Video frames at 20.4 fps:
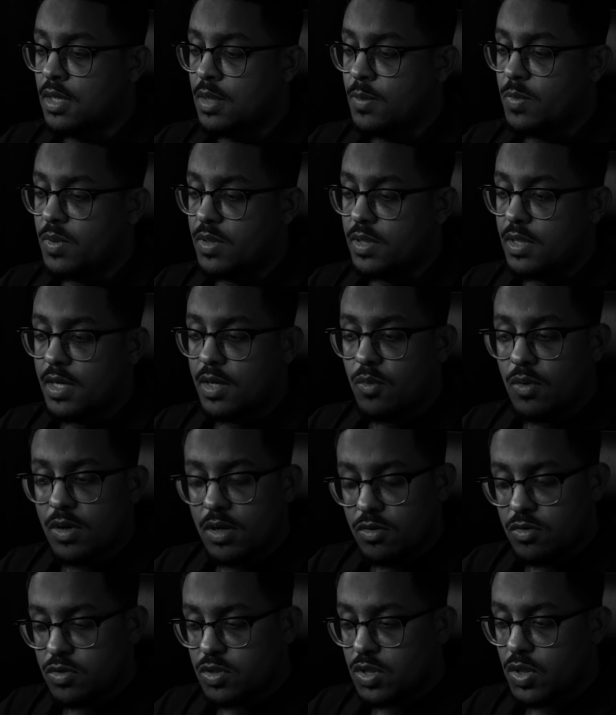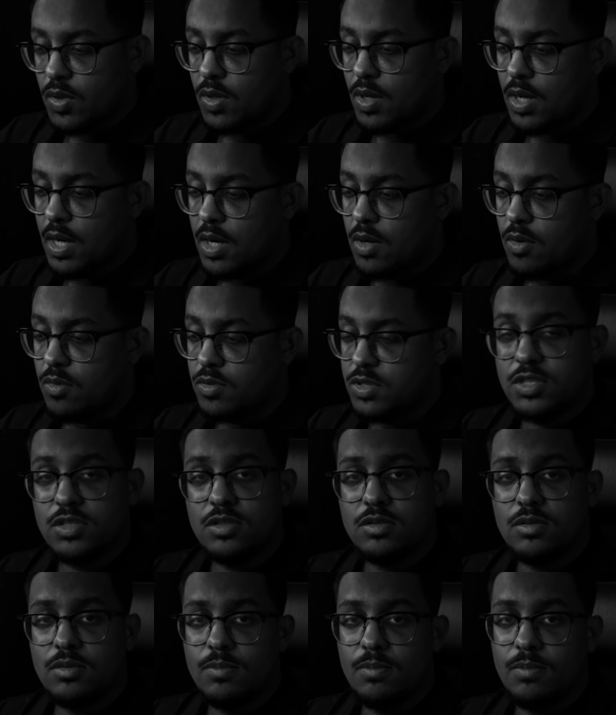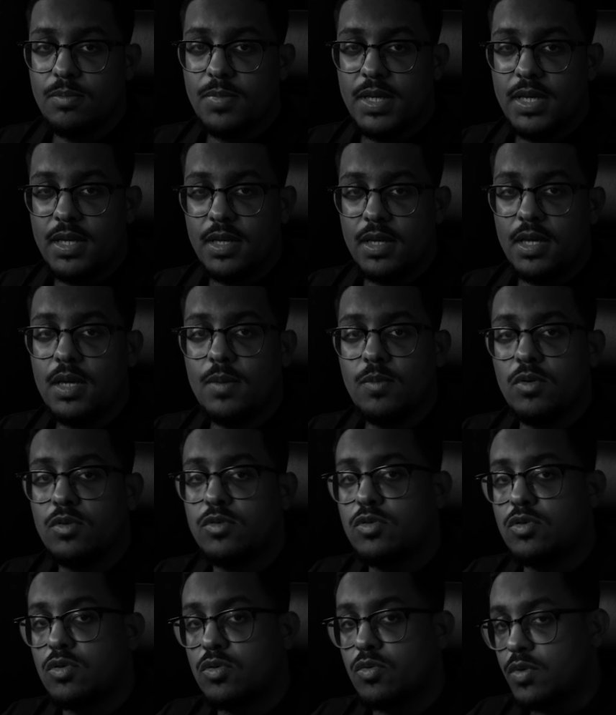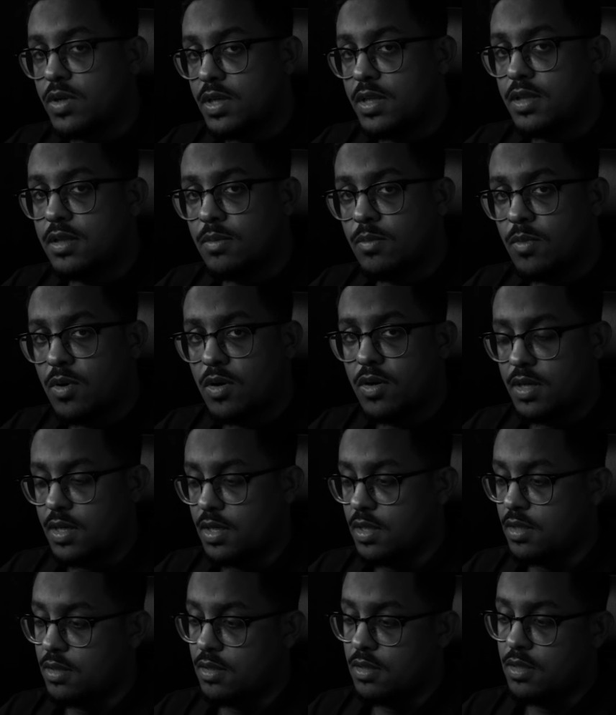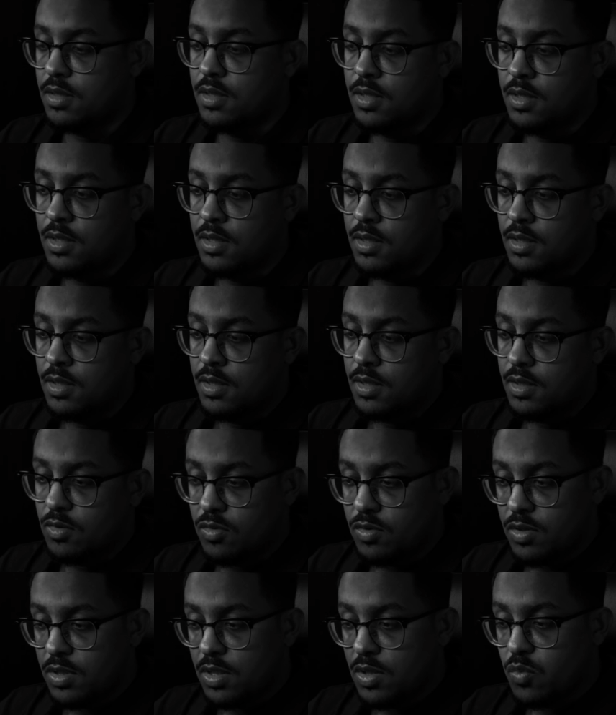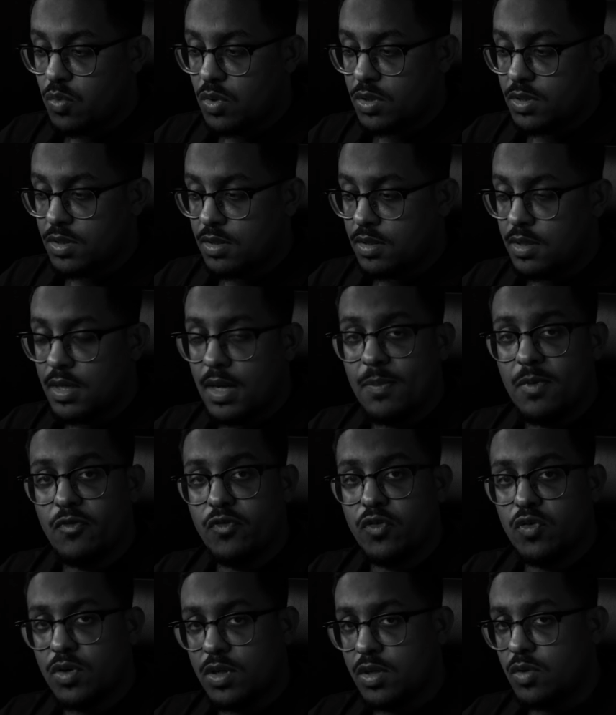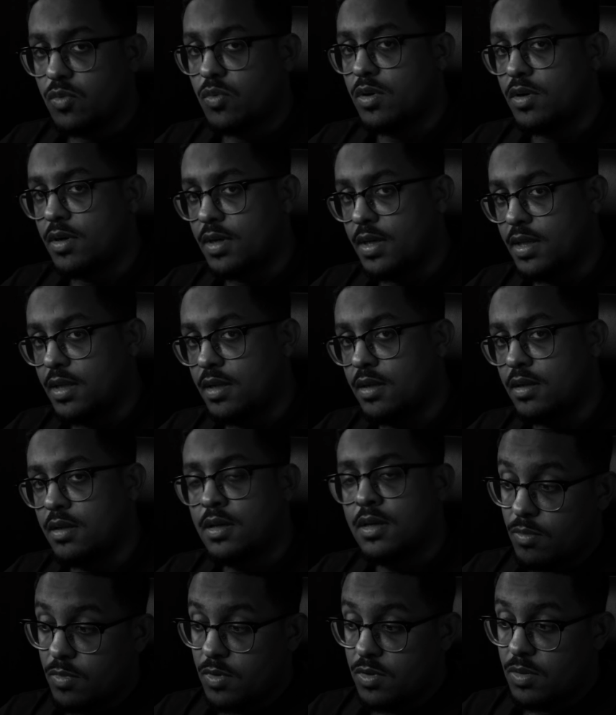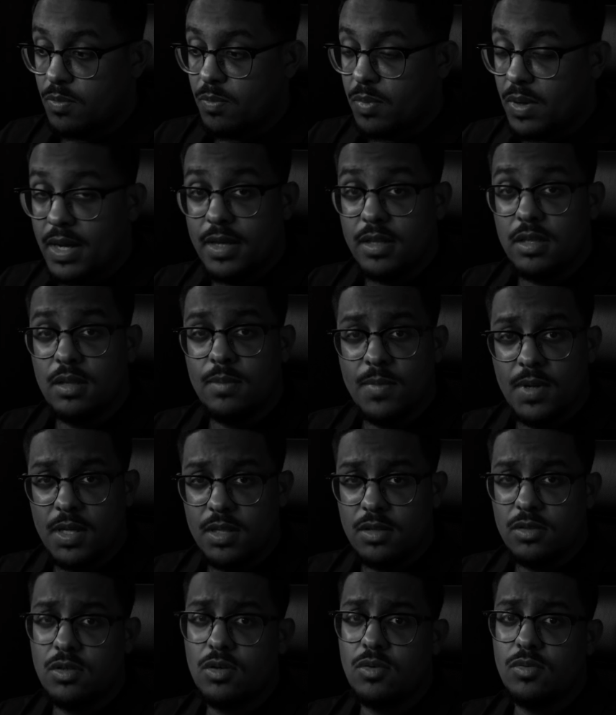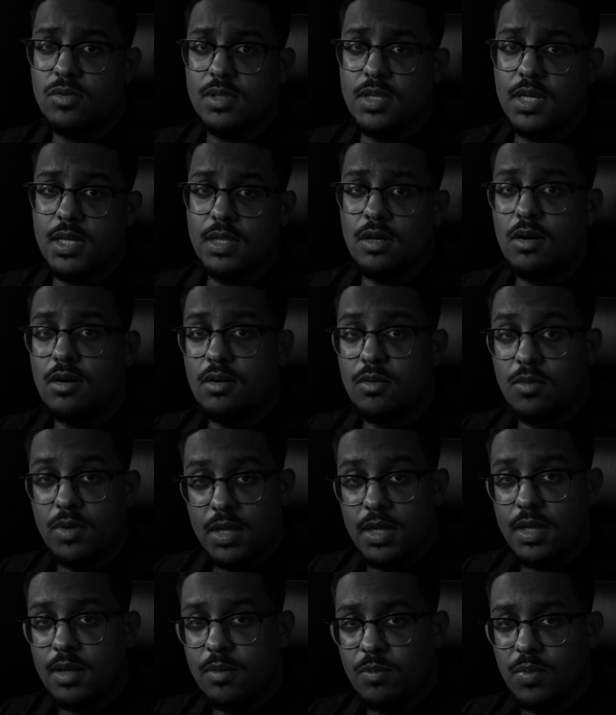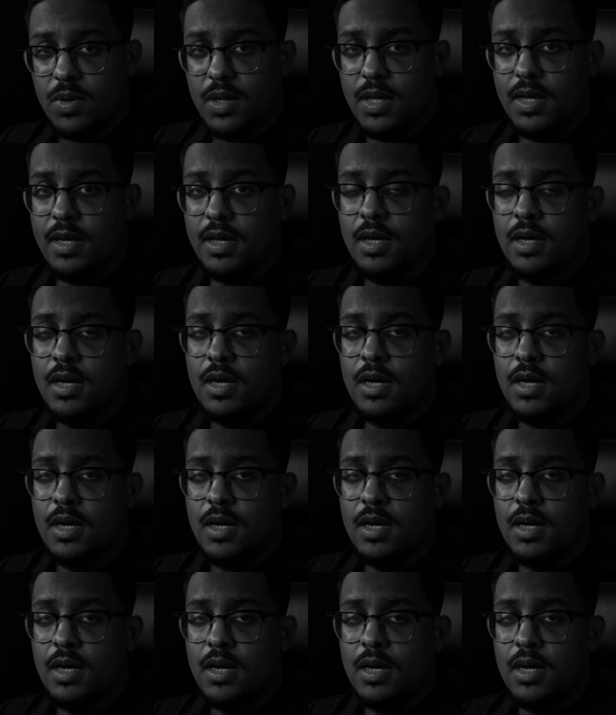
But I wanted to show you how just being able to read the market to see what type of trend we're in, supply and demand zones that are really in play,